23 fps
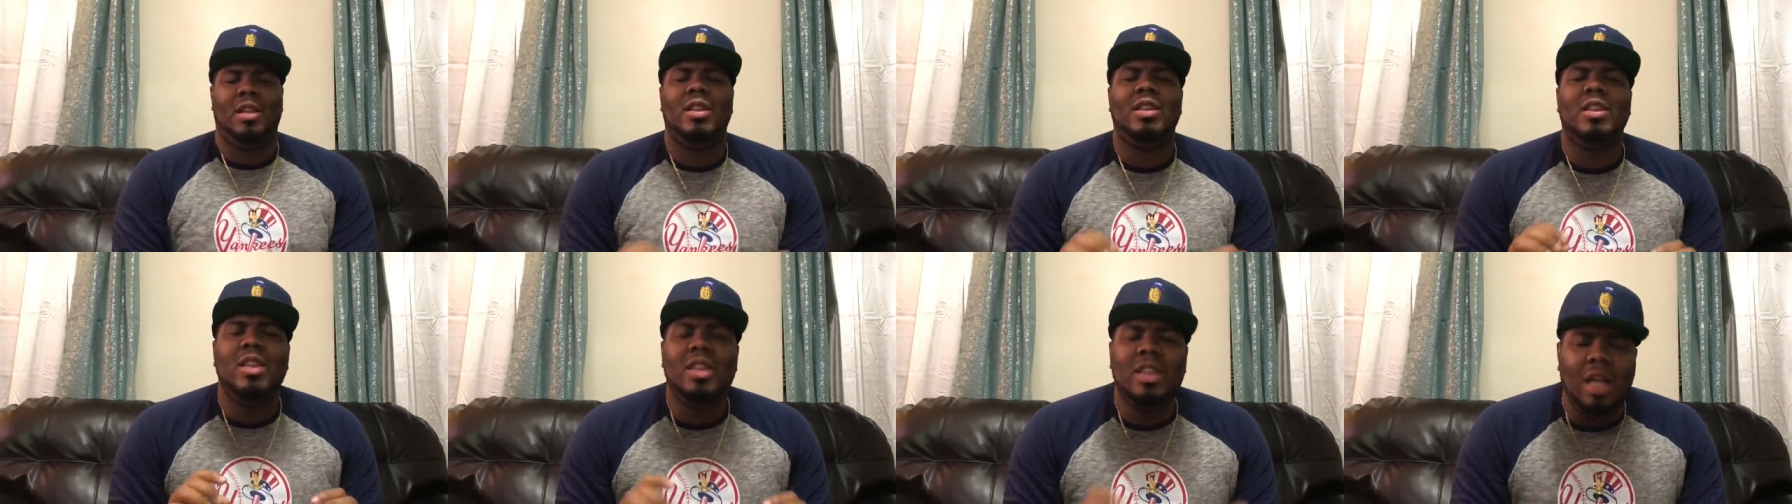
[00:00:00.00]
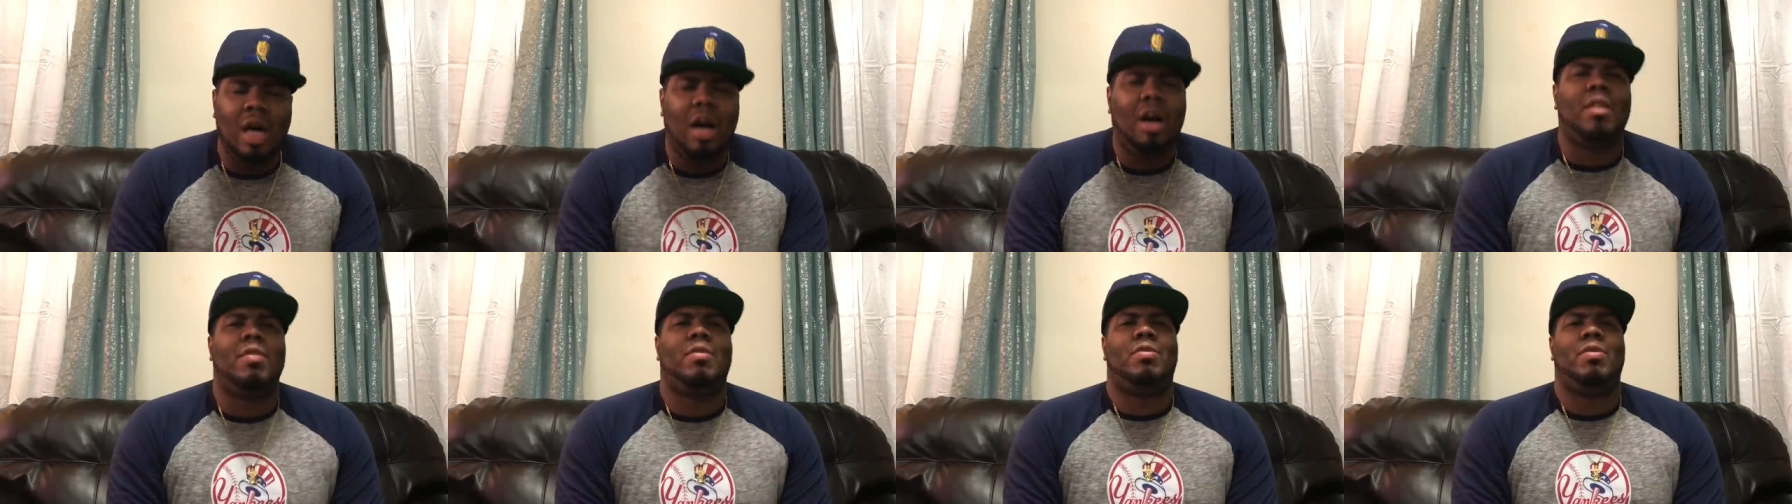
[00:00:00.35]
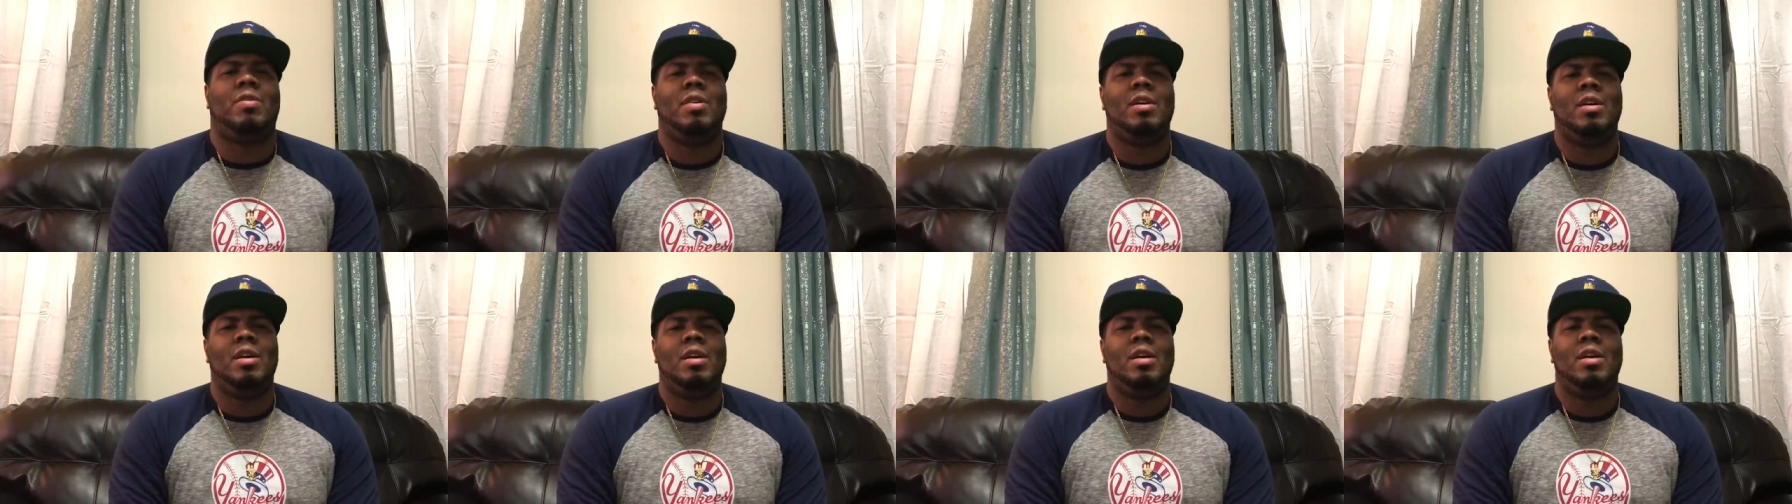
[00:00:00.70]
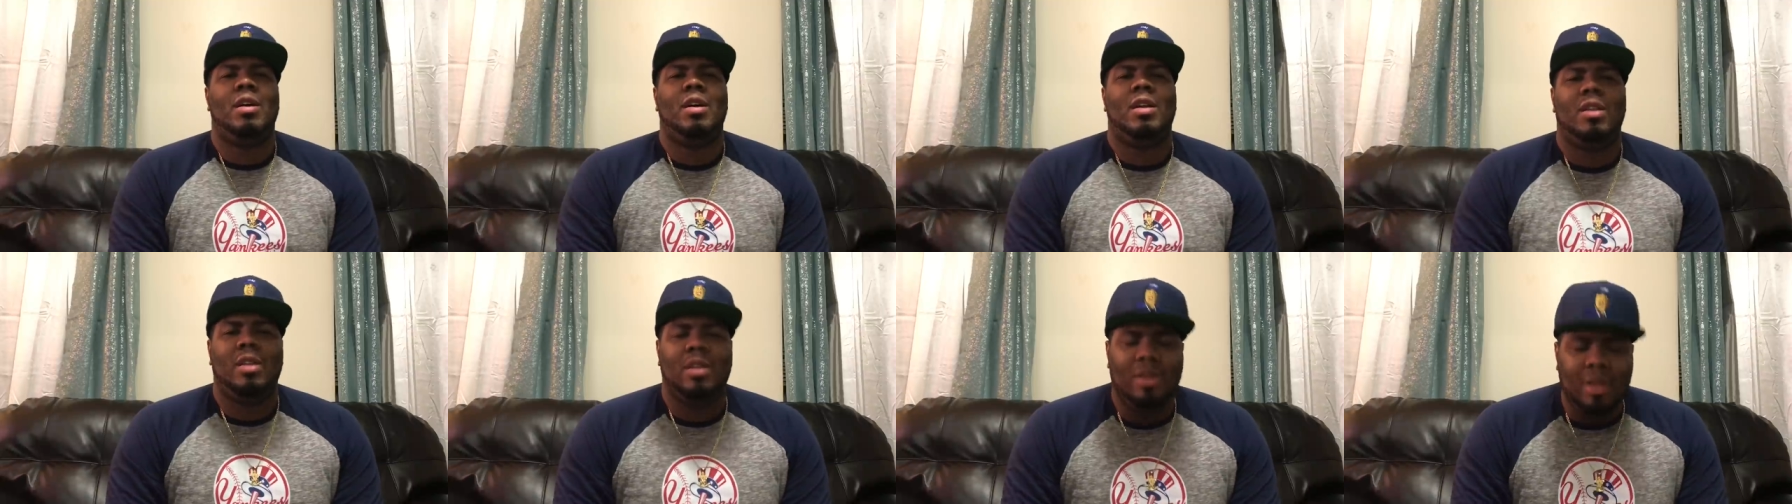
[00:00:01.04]
love,
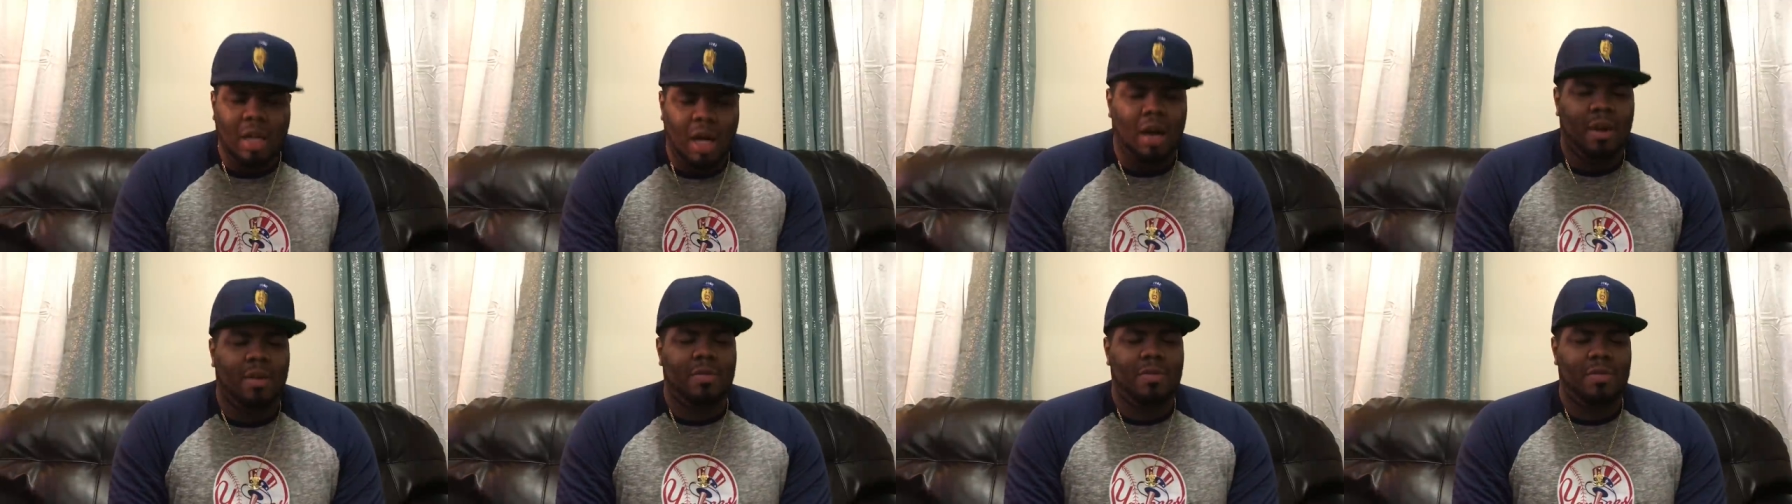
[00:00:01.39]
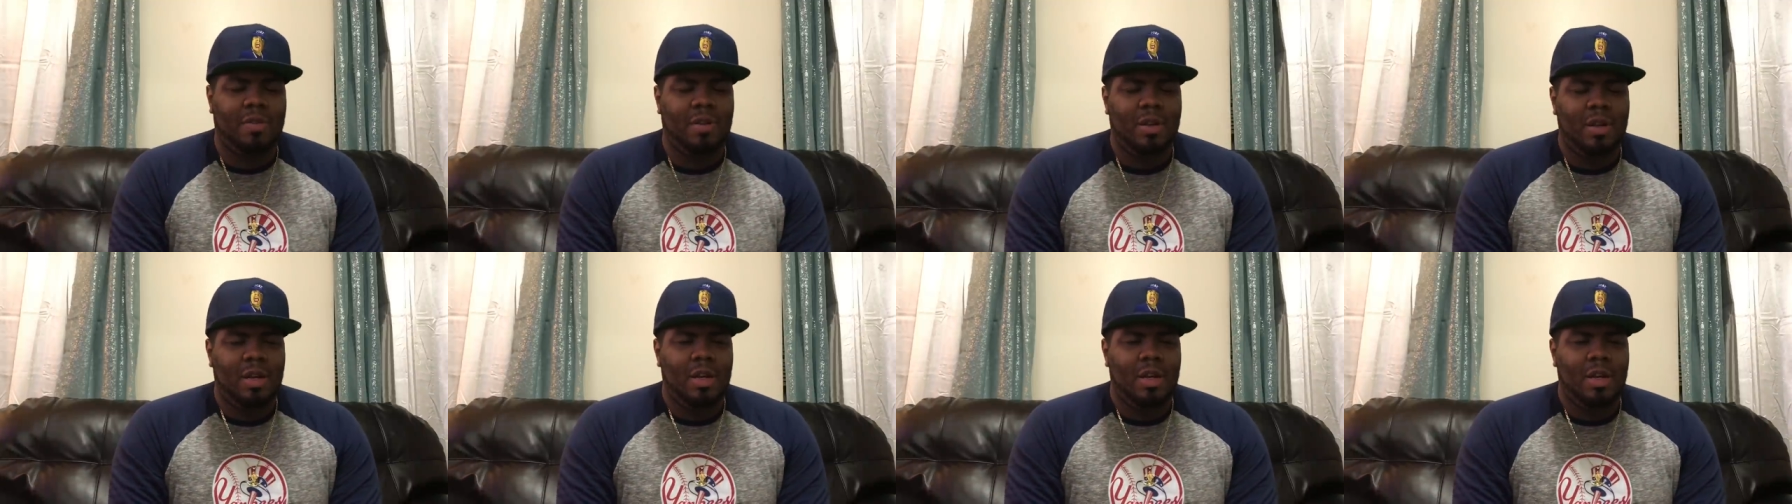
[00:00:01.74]
love